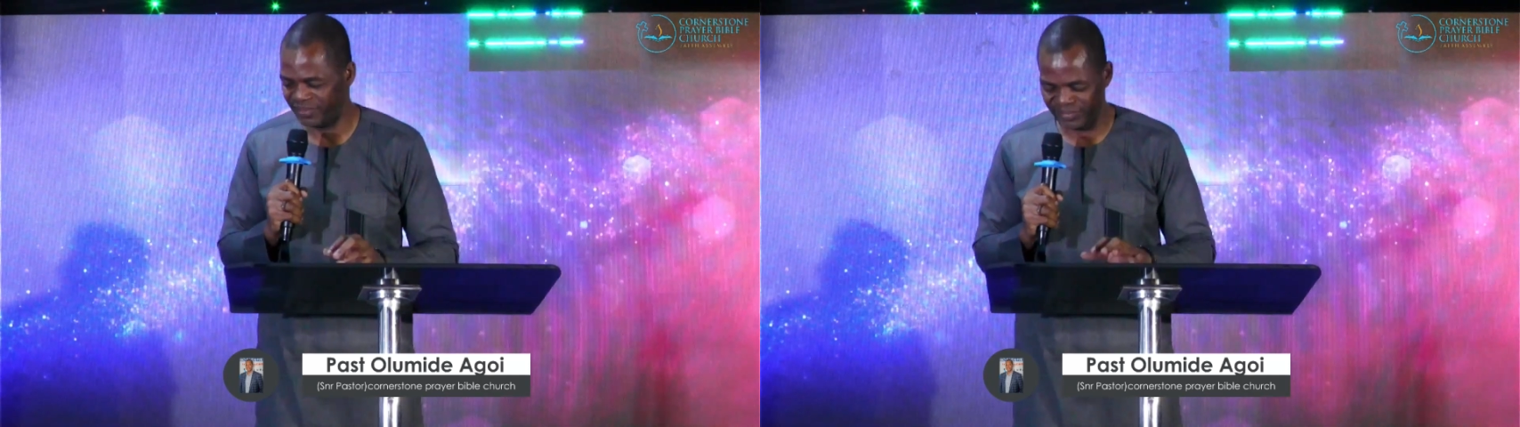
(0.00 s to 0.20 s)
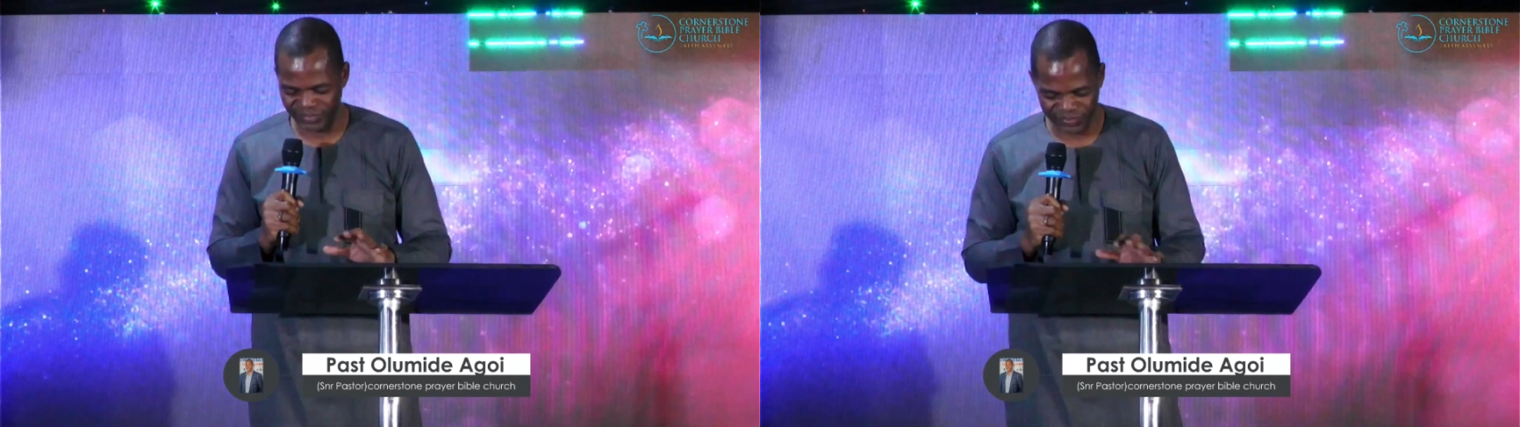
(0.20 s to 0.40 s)

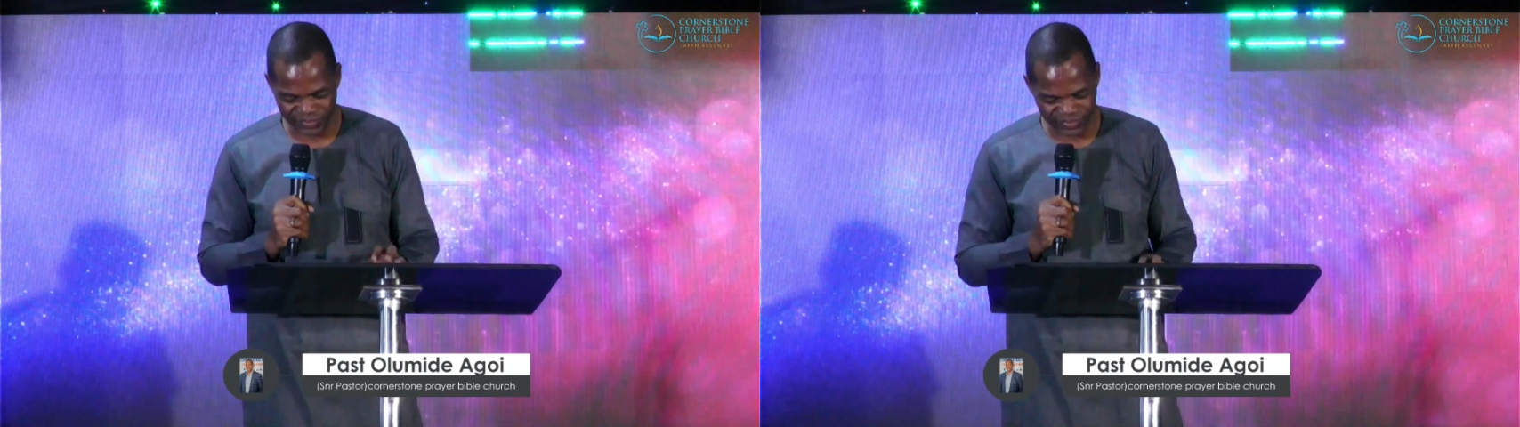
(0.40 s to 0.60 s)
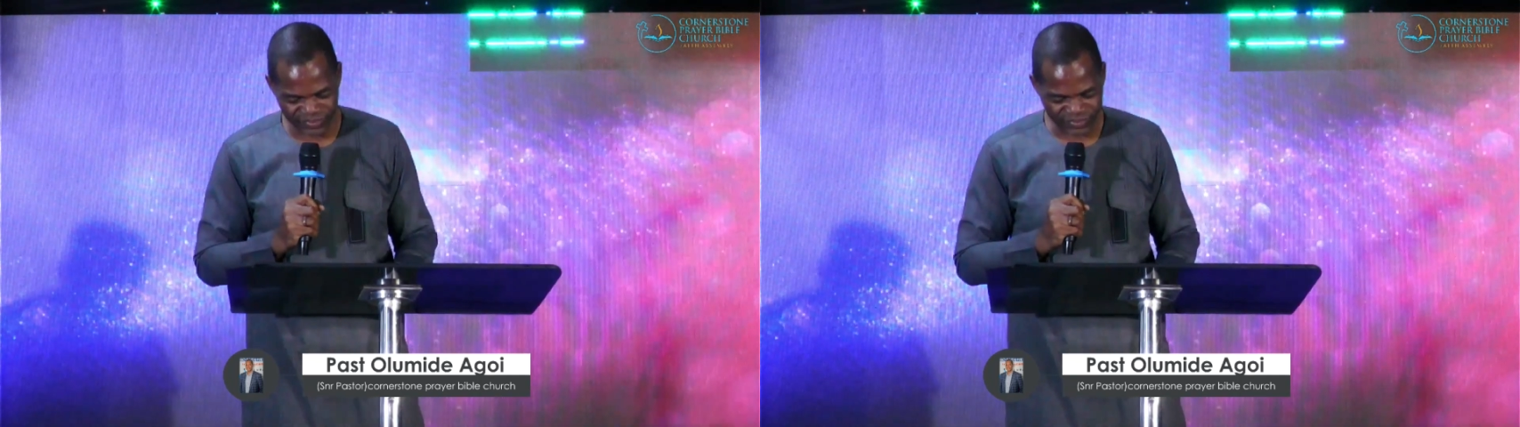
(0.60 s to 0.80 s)

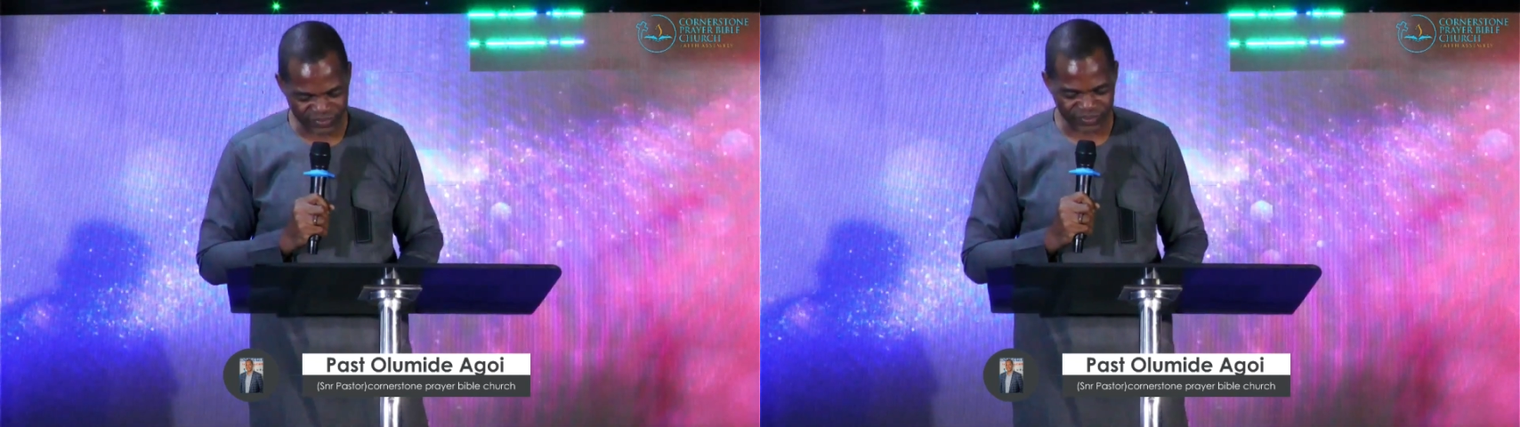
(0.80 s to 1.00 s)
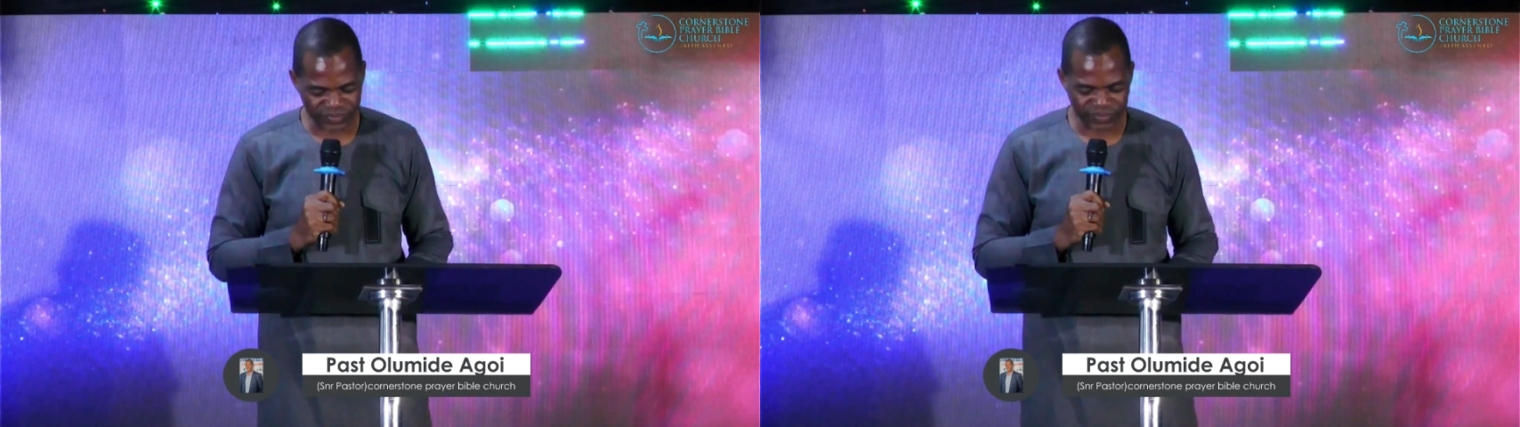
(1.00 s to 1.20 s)

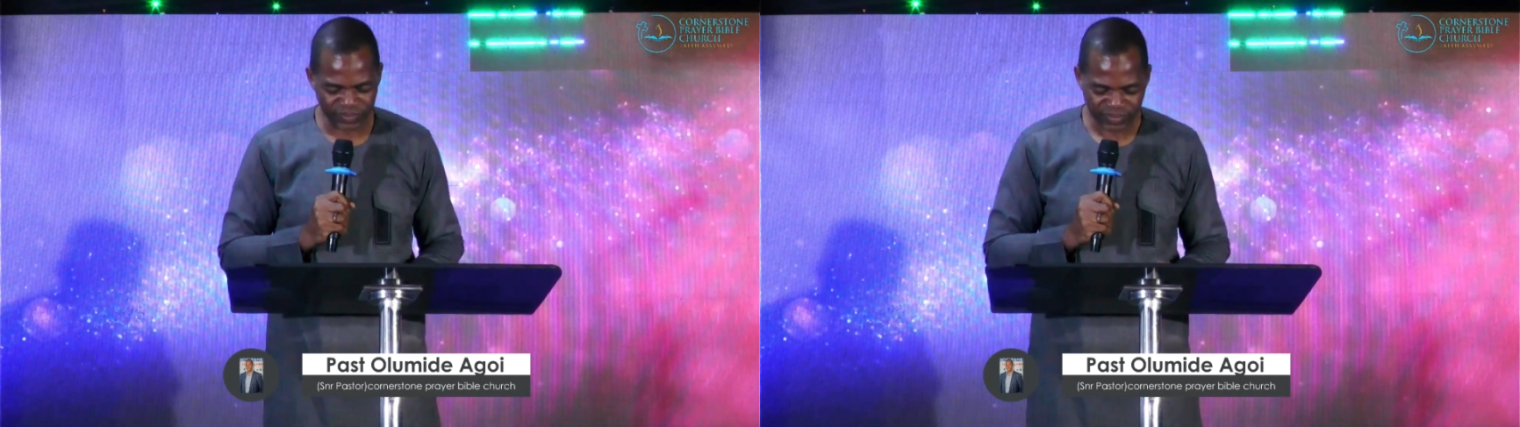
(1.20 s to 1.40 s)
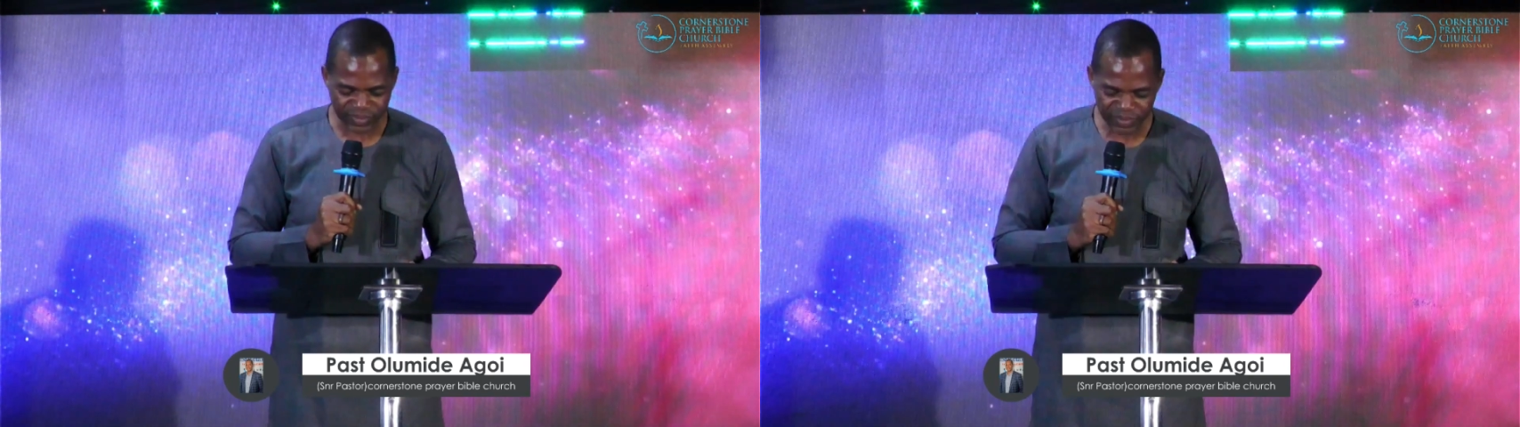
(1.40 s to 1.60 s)

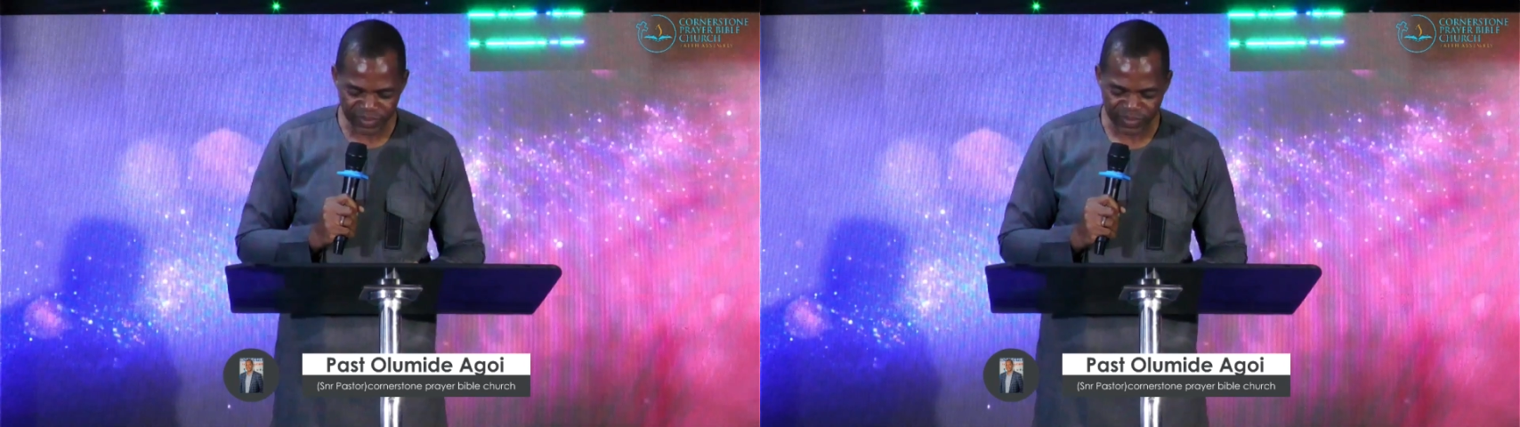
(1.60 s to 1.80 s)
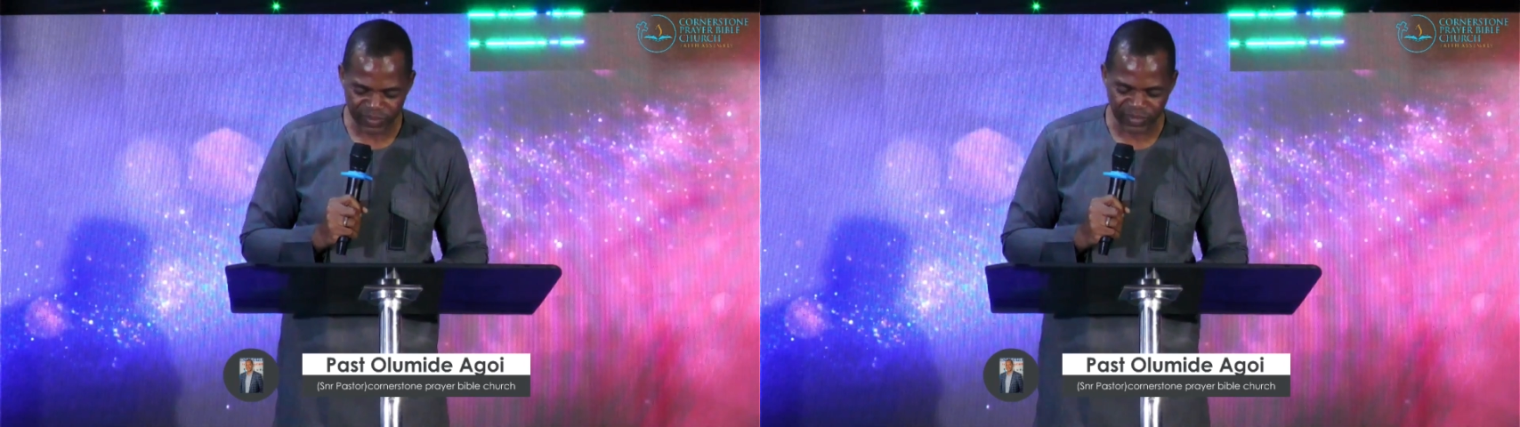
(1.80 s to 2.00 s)

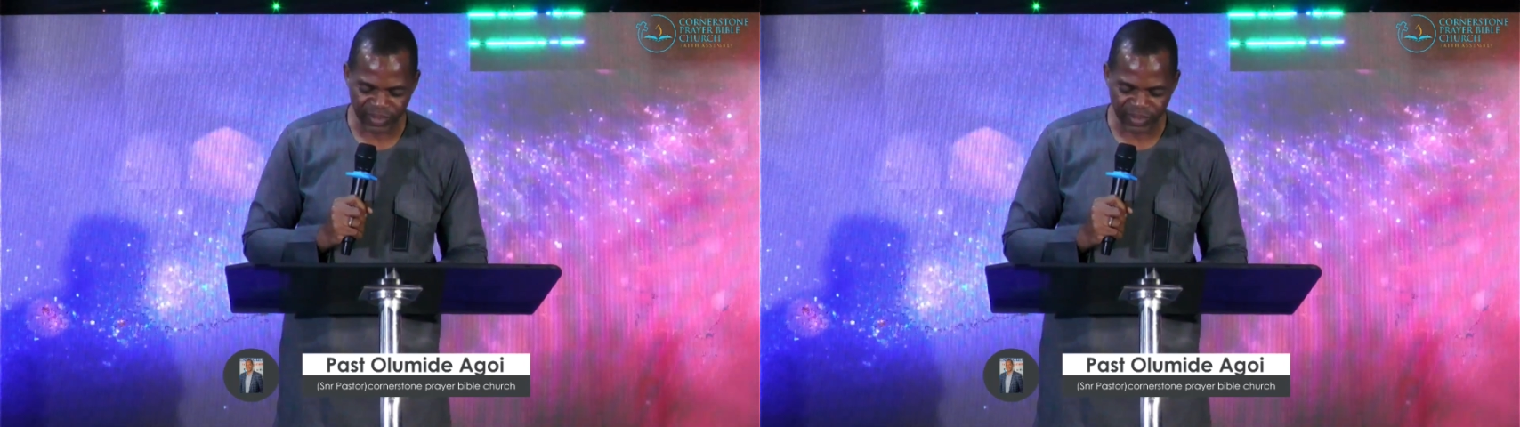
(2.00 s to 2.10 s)
[no speech]